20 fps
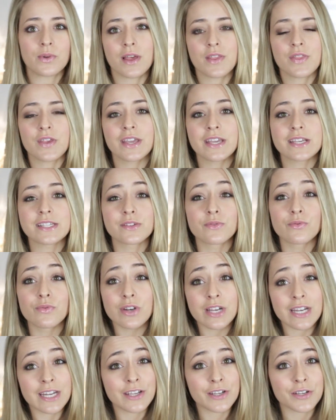I think it is a
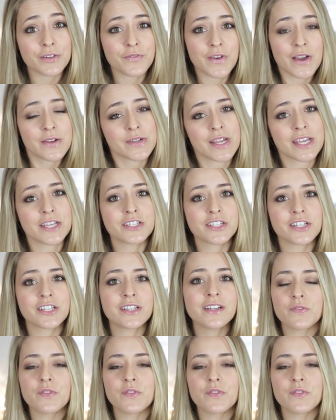really good foundation.